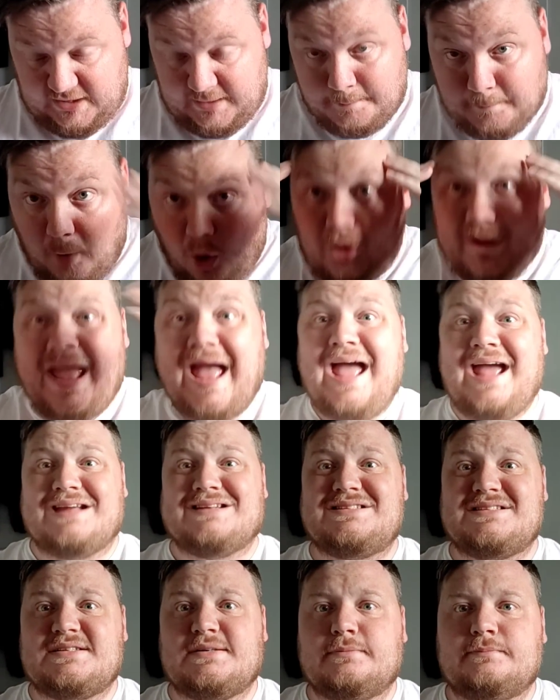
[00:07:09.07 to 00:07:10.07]
in my
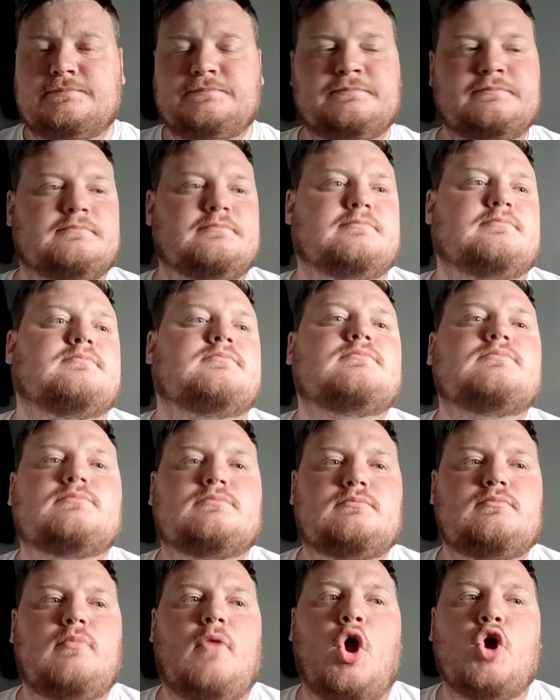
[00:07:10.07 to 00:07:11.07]
head,
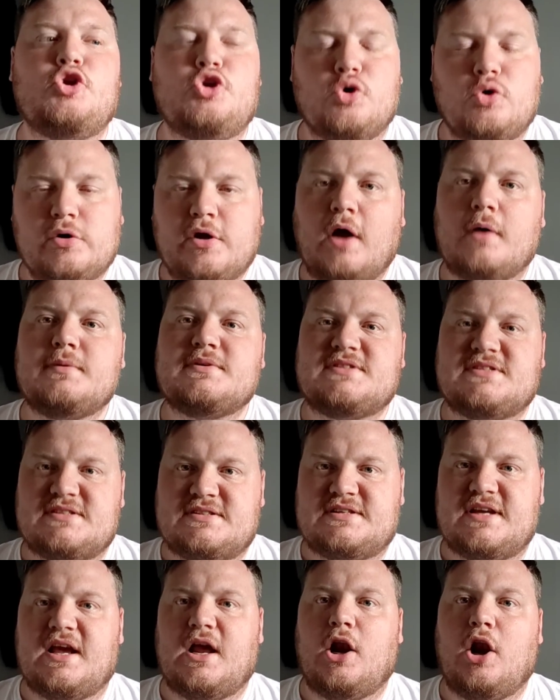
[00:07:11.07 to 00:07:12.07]
you're going
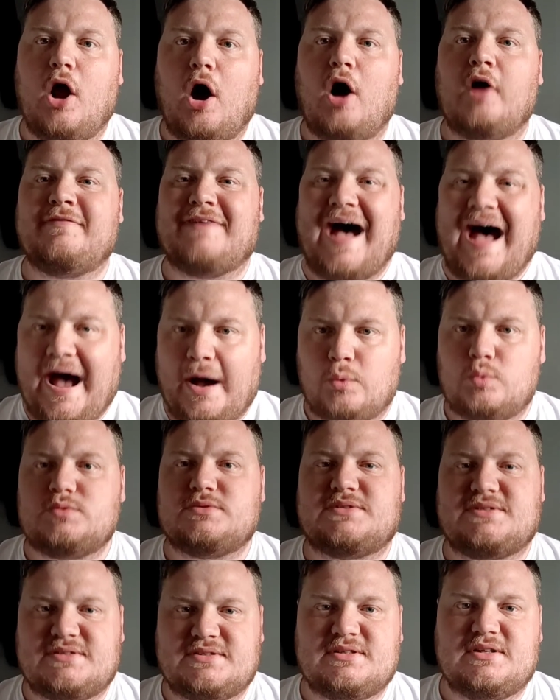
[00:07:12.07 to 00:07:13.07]
to see a lot of
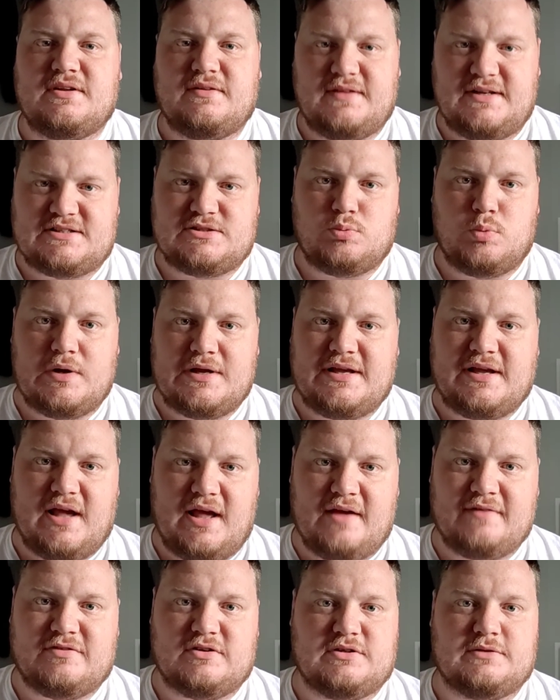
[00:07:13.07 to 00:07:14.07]
outs this
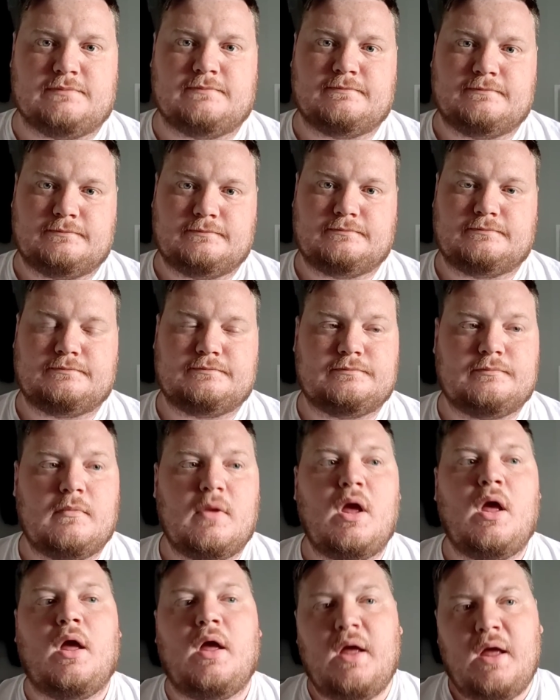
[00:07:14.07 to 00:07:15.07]
week at Everton.
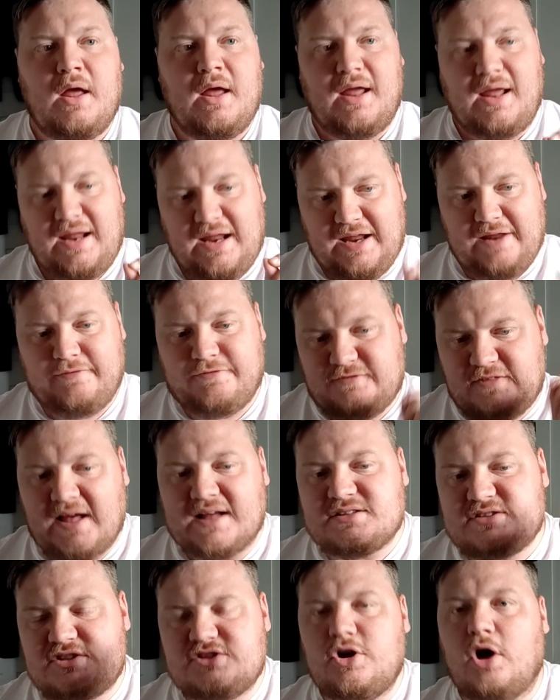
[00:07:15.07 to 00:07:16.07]
If
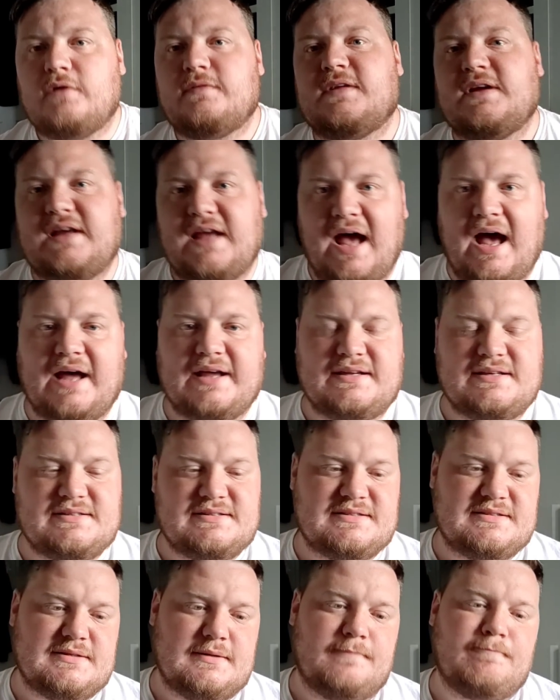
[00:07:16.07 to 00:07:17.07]
that's not the
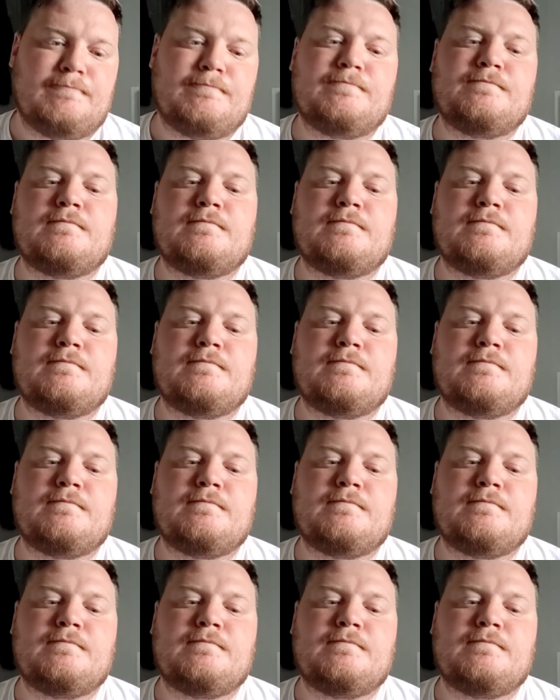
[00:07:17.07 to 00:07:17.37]
case,